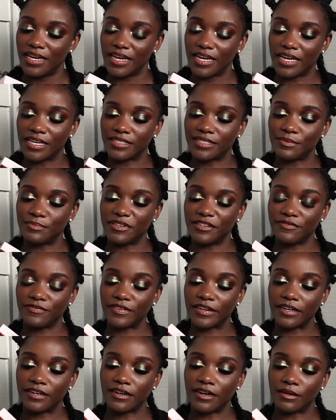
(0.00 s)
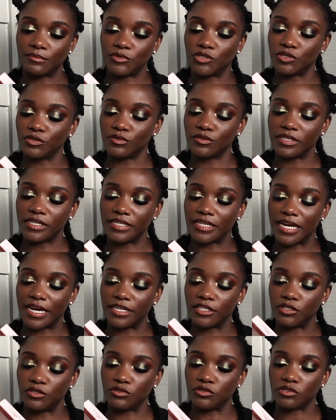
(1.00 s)
And to be fair, I'm truly
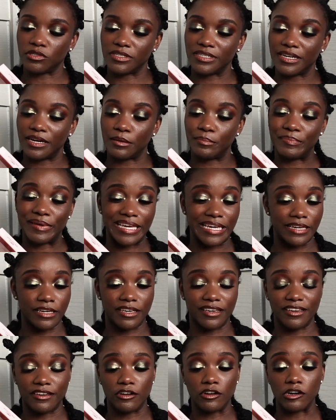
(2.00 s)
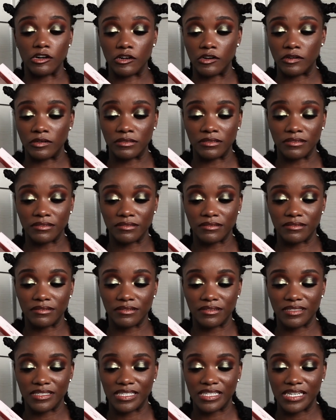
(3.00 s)
not usually a pinky girl.
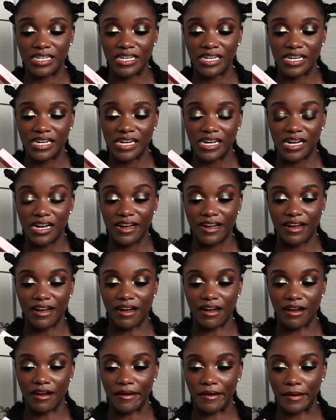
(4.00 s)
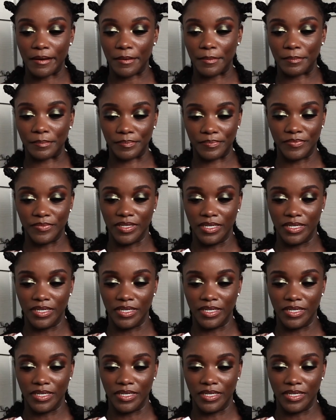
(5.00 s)
I'm